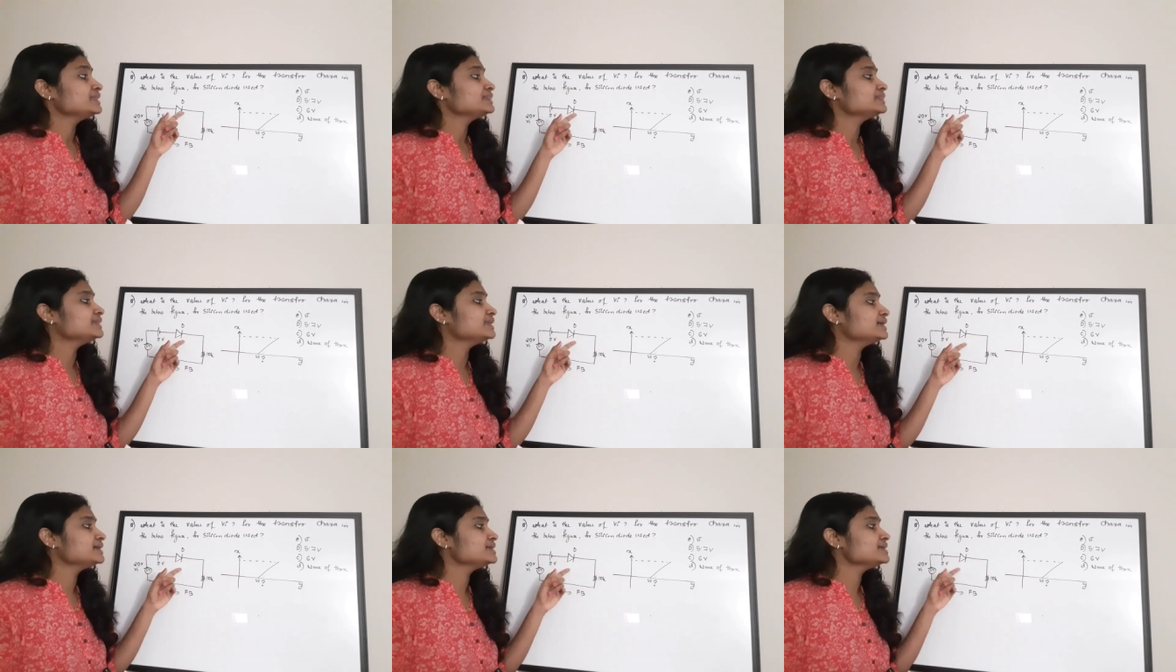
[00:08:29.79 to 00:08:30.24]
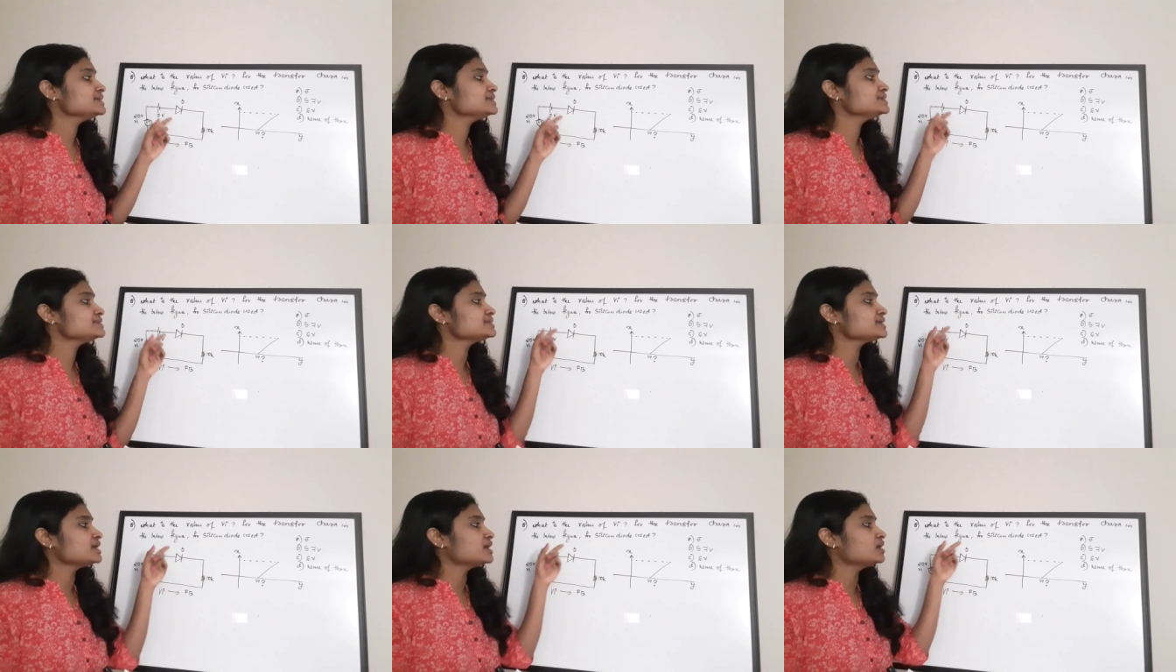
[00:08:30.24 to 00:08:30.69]
there
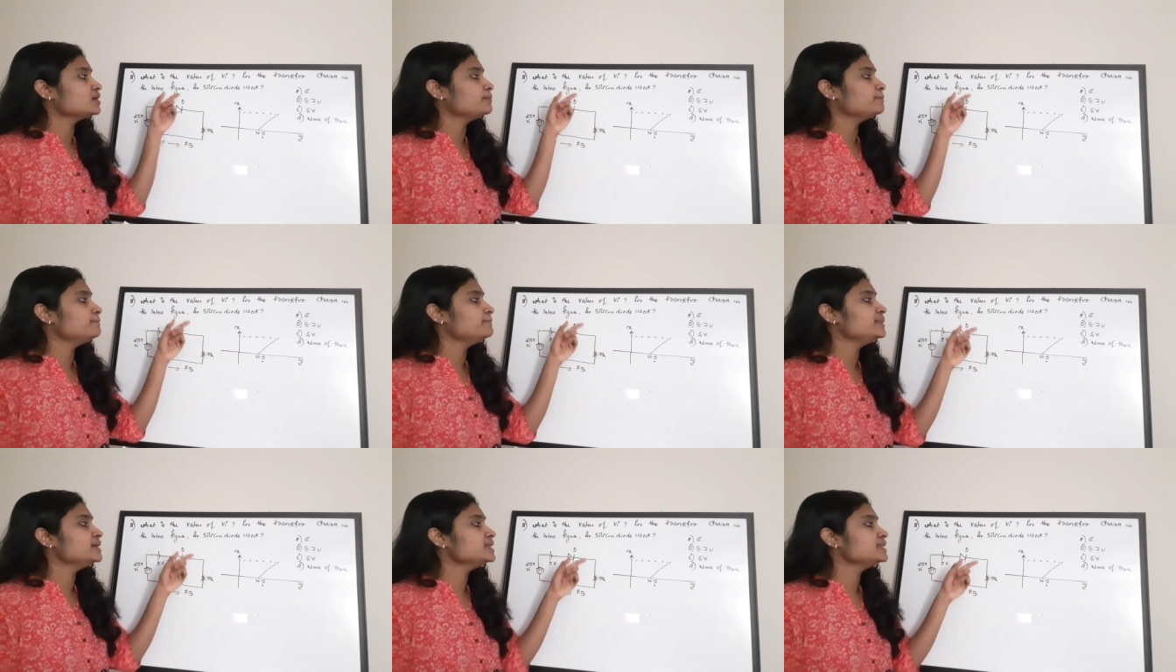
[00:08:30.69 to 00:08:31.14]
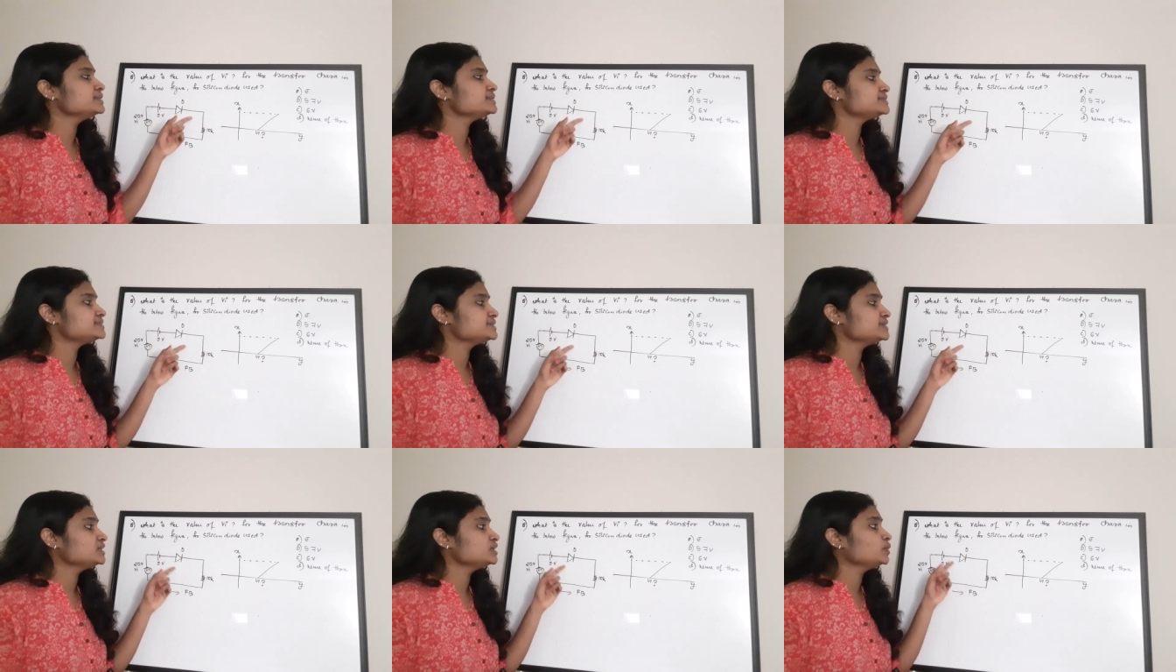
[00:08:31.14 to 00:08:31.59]
is a
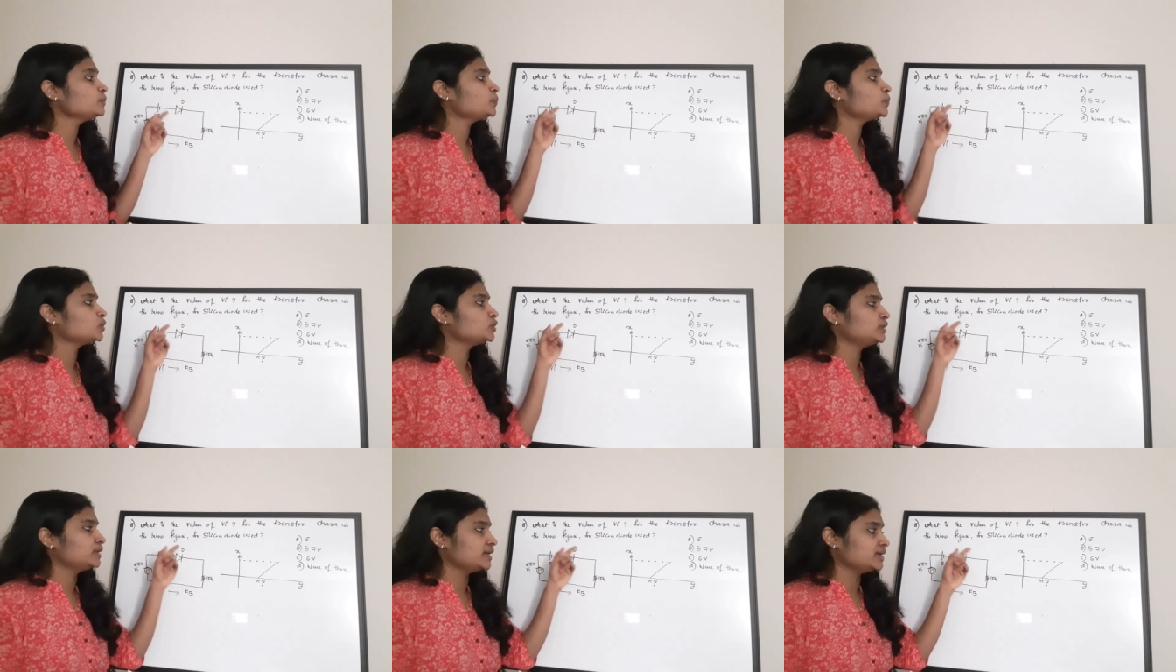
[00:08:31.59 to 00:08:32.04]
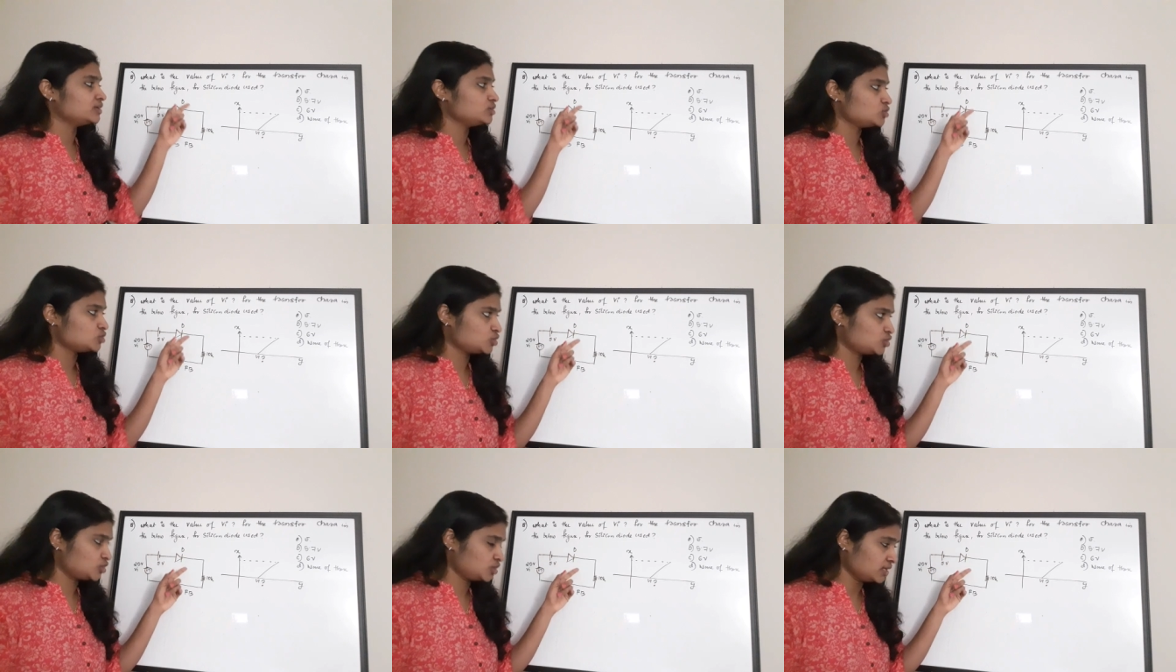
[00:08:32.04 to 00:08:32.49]
built-in
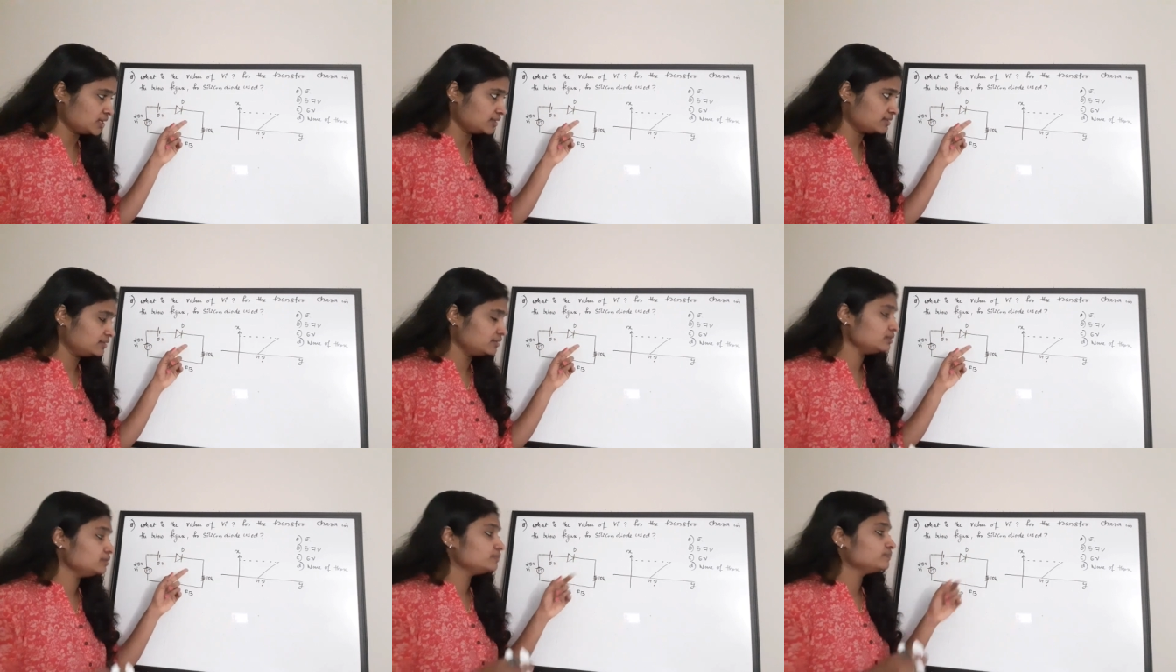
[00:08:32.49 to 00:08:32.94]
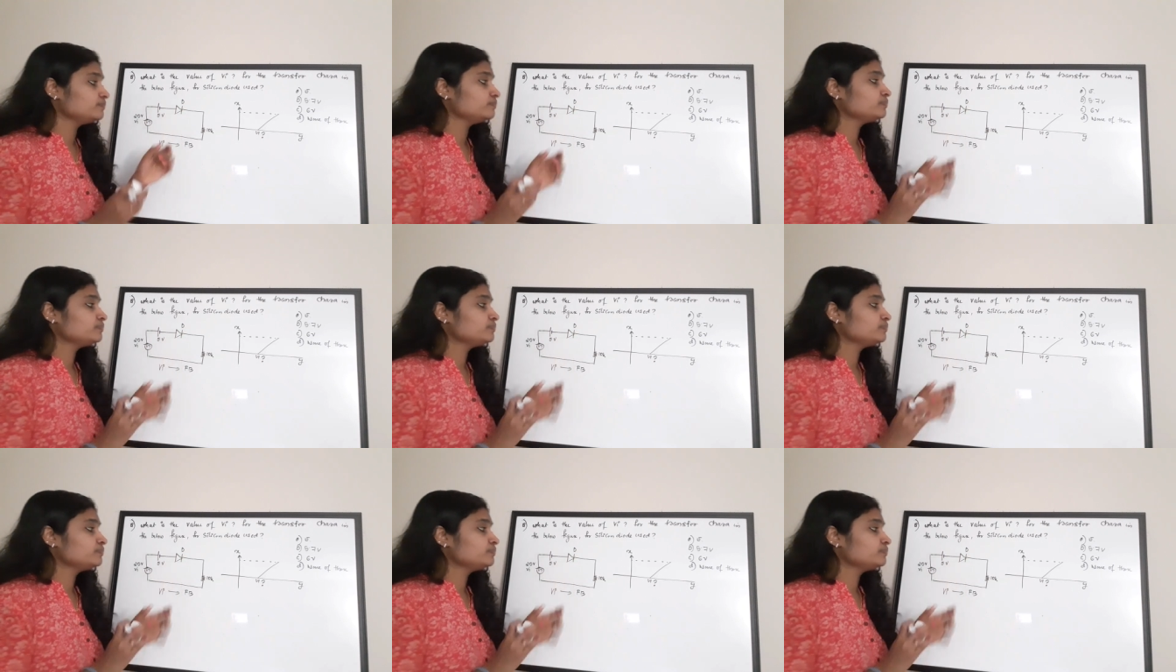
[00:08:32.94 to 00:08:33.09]
potential